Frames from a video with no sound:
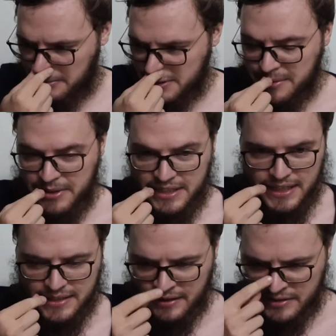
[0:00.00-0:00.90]
some of these
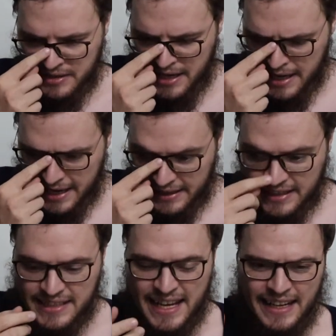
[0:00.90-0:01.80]
details in
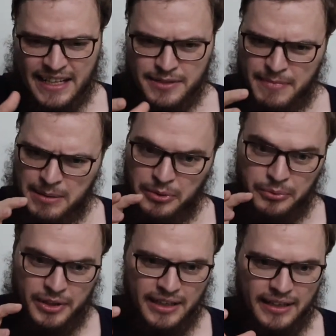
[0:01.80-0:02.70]
this day and age, maybe
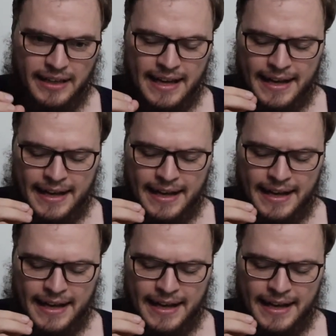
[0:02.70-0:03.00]
we